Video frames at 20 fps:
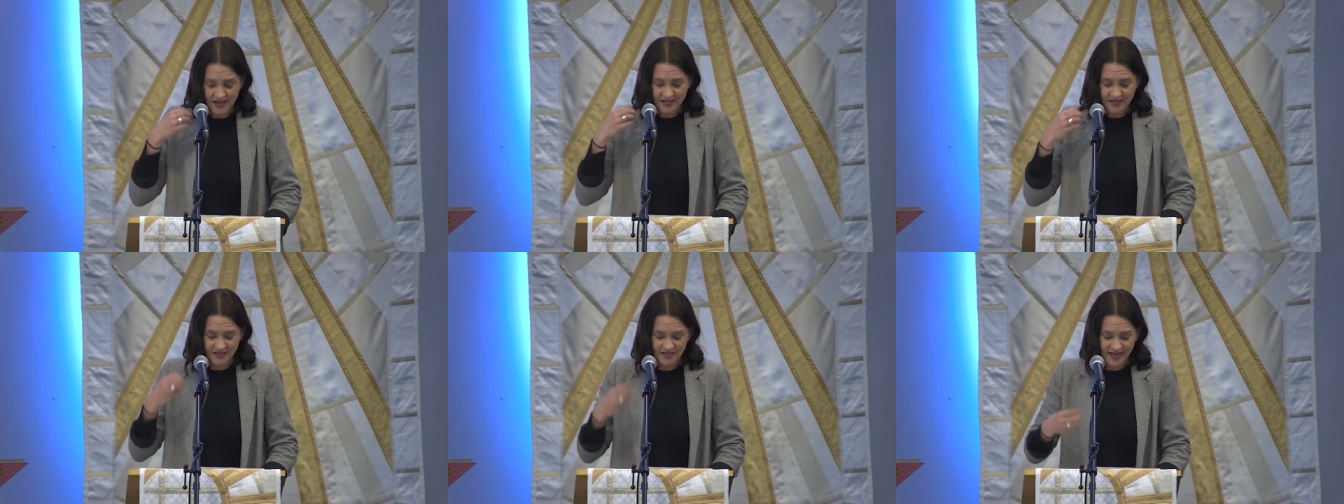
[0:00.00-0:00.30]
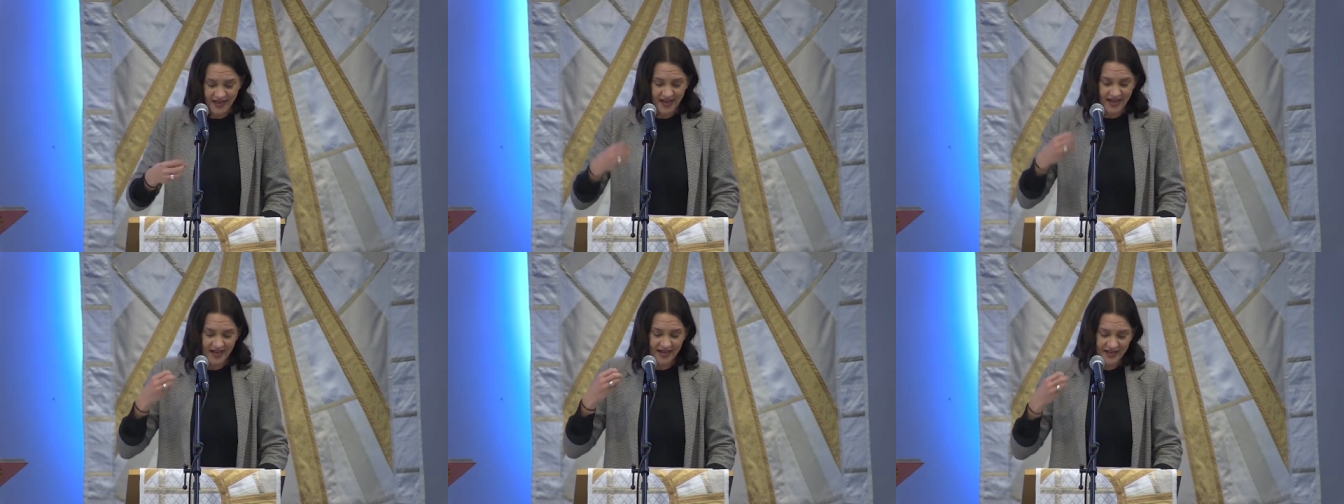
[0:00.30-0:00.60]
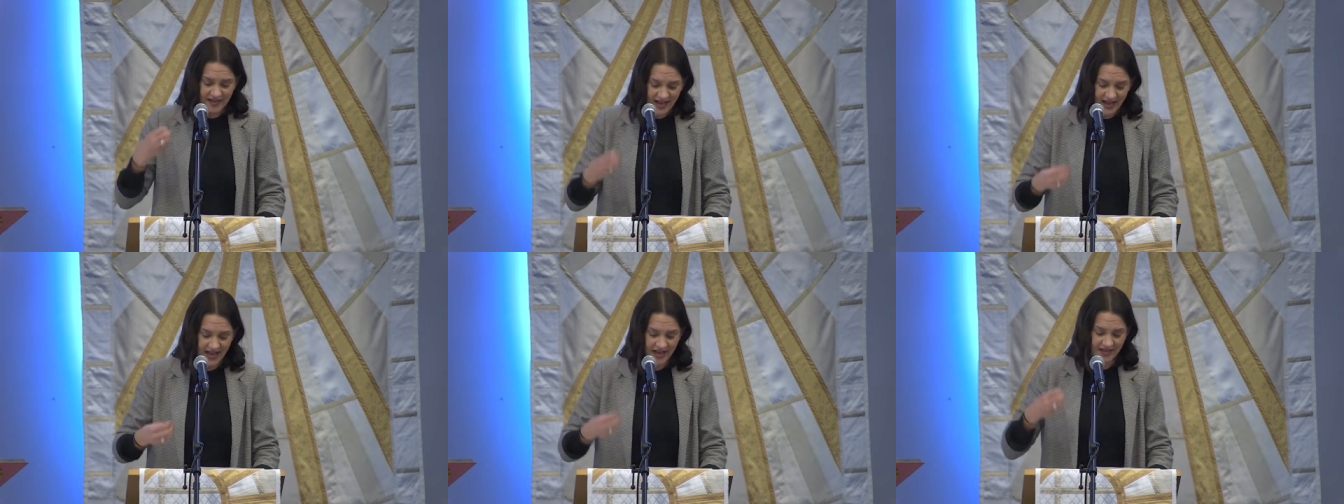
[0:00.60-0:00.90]
They
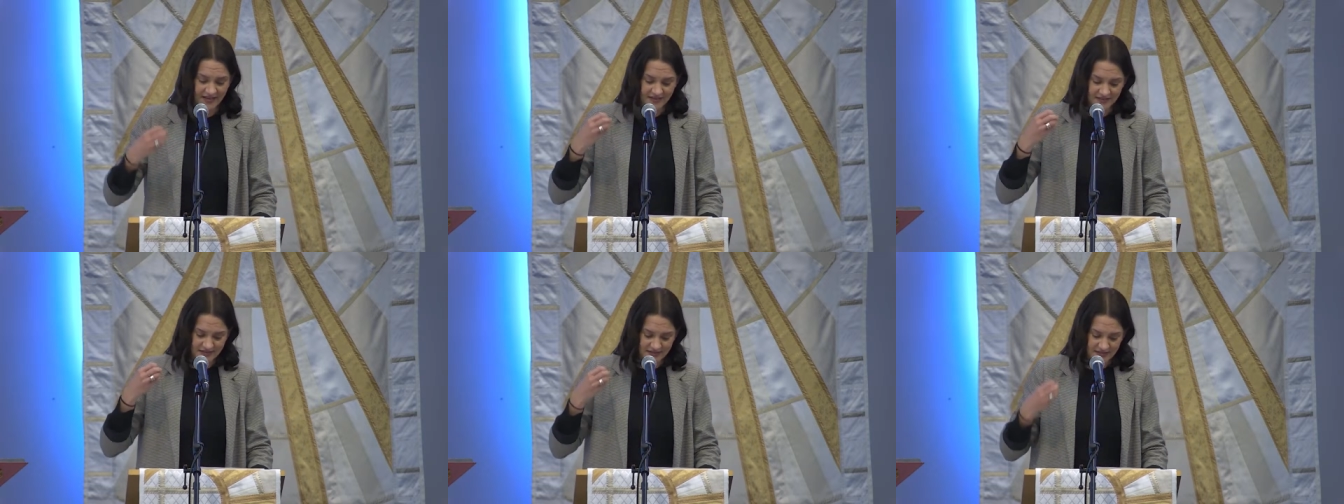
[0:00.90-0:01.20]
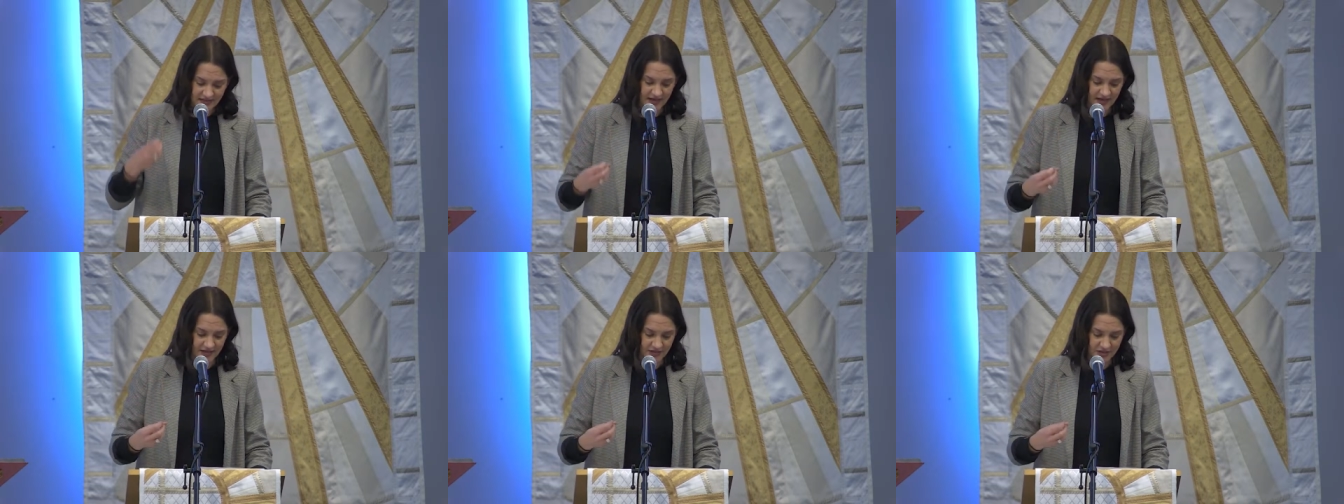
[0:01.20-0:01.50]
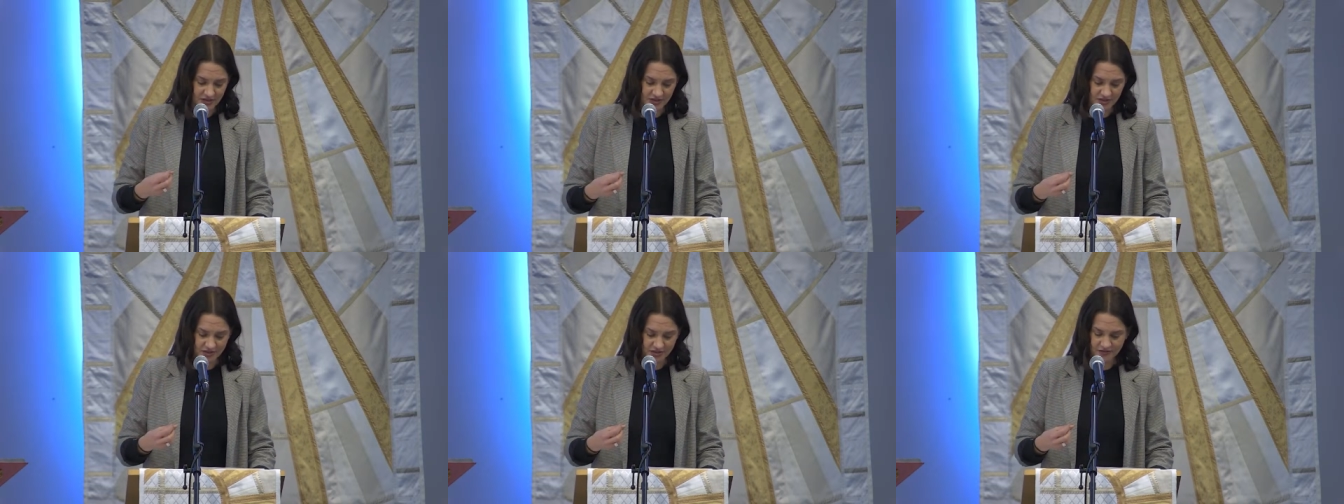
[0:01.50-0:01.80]
can't
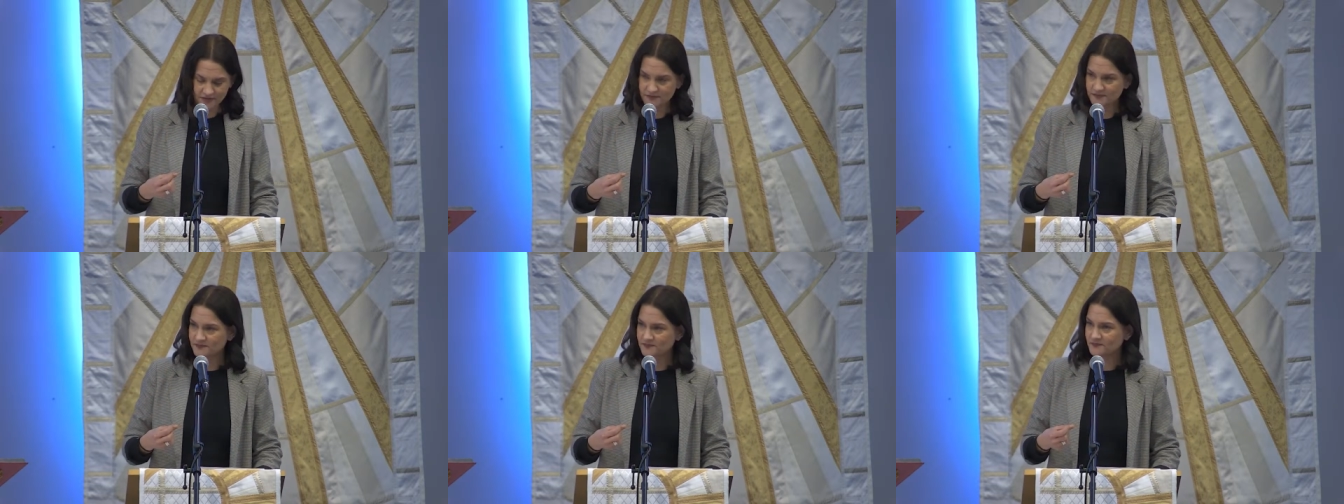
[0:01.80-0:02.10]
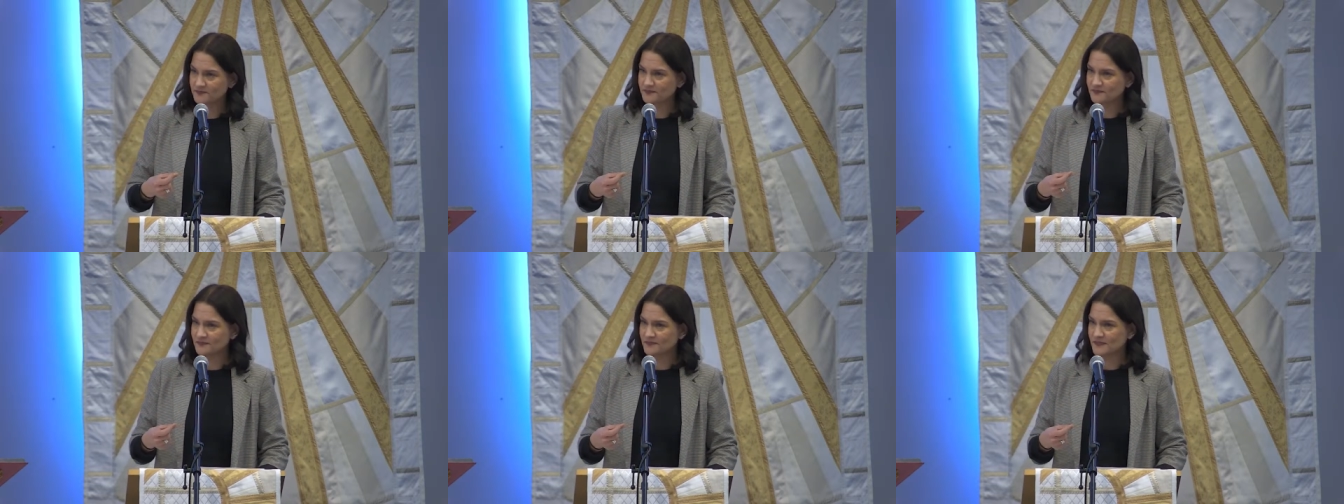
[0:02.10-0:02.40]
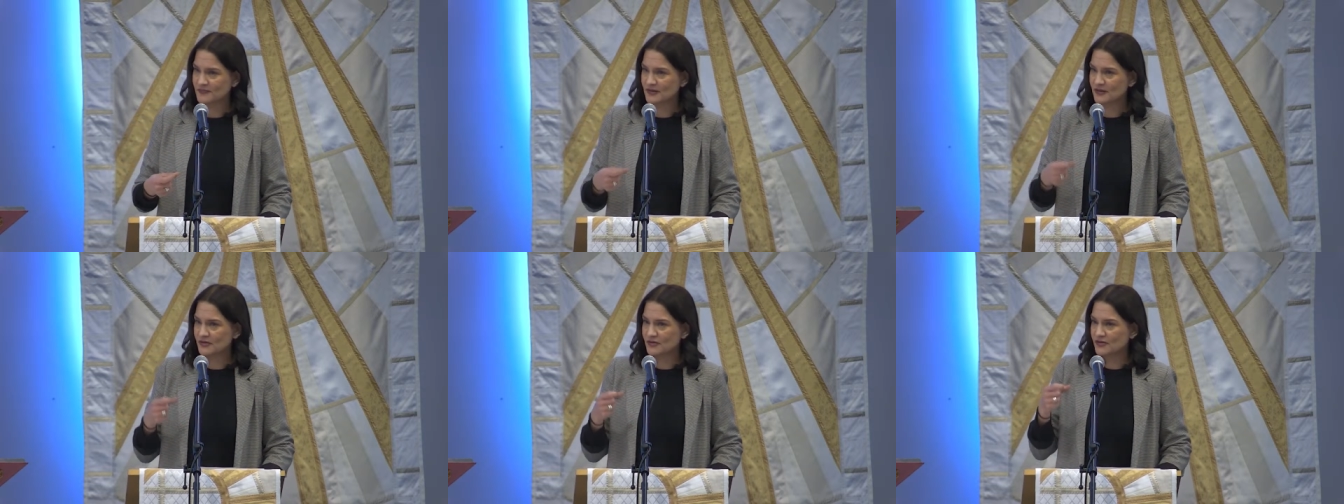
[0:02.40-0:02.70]
touch
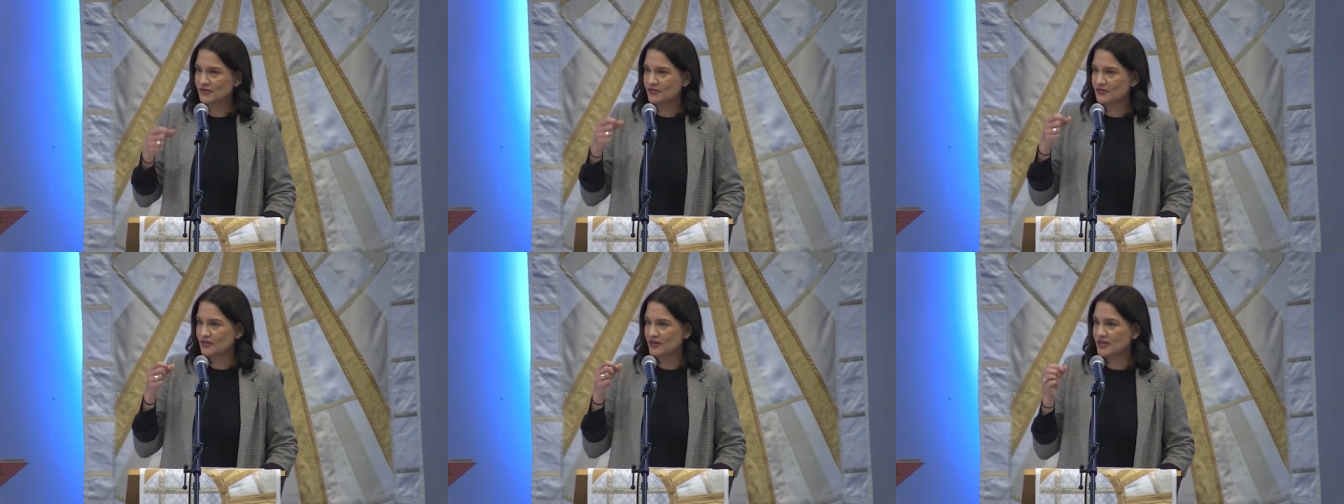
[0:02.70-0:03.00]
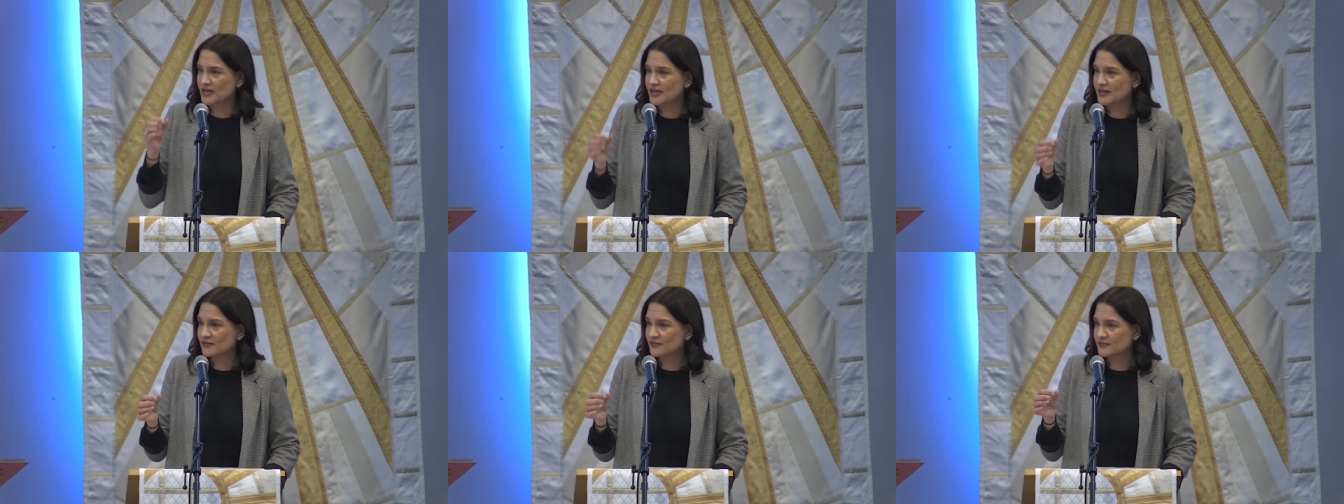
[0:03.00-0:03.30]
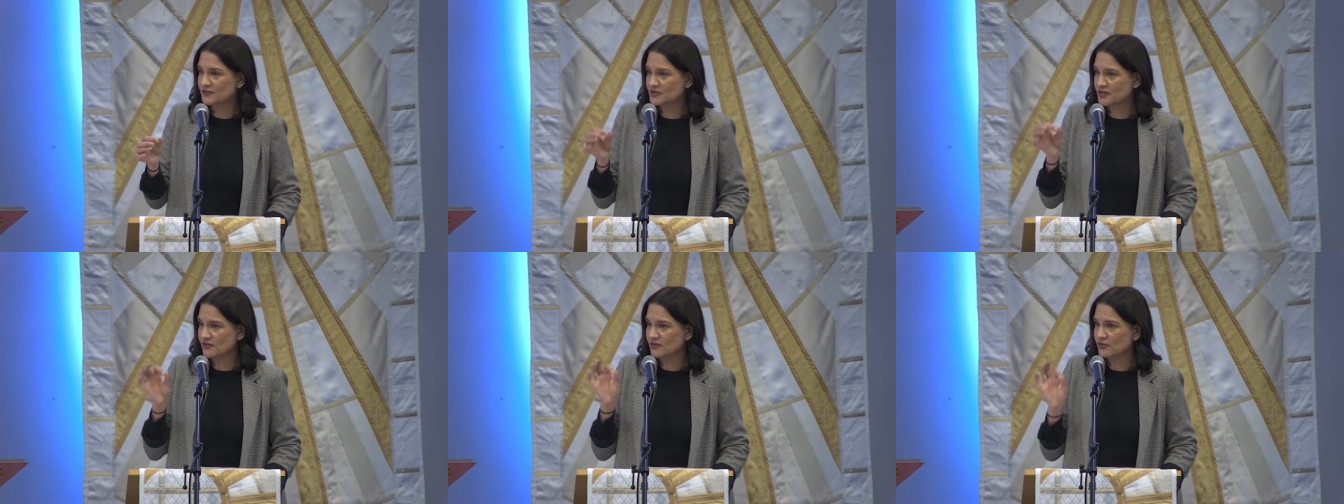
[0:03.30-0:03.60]
the
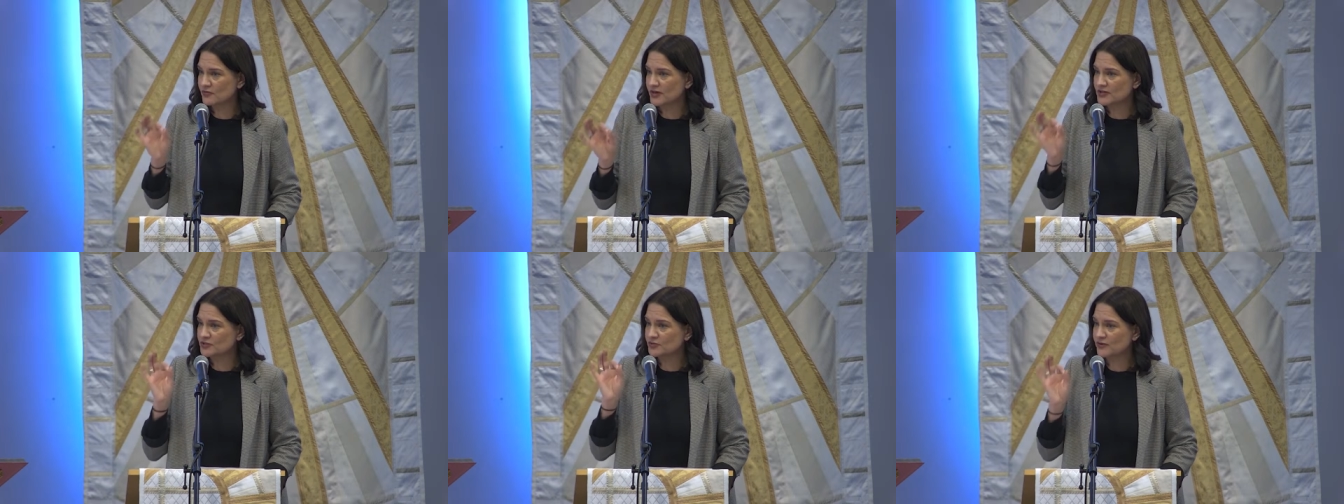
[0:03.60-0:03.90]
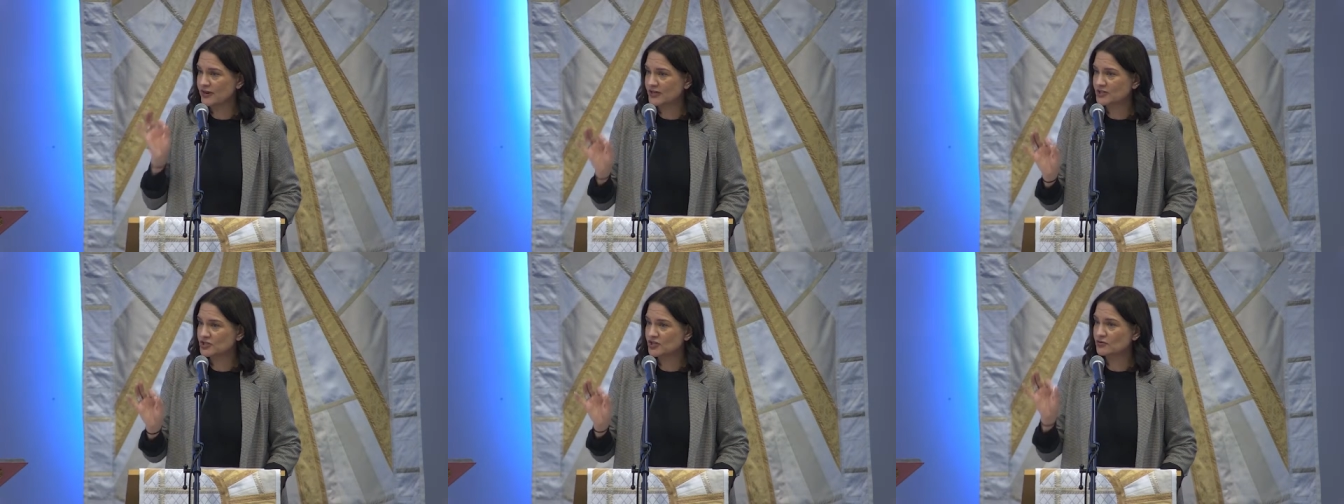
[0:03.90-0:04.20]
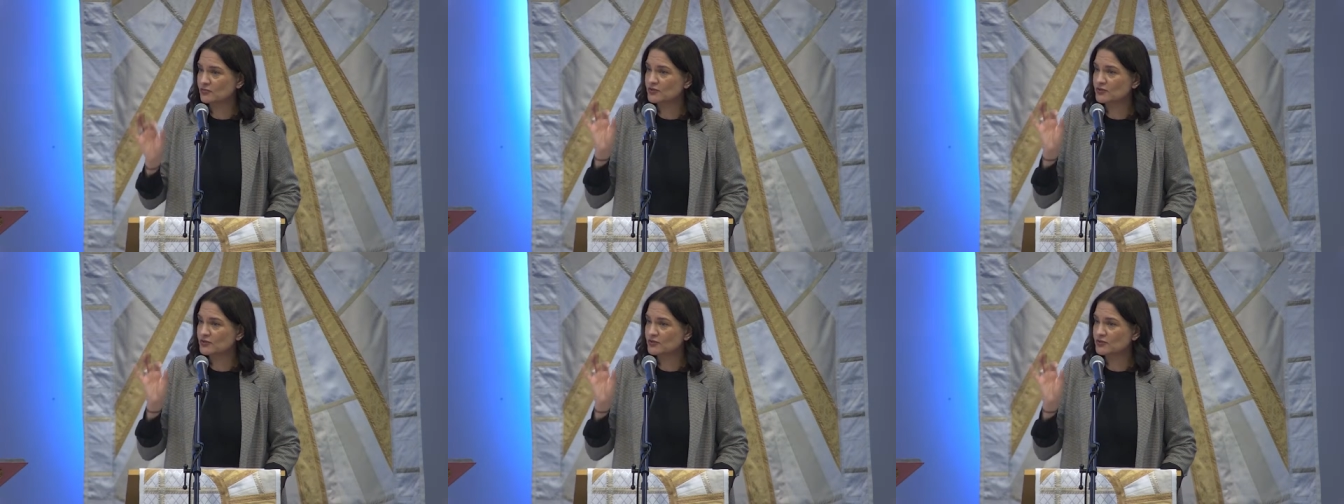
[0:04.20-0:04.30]
gift of the resurrection,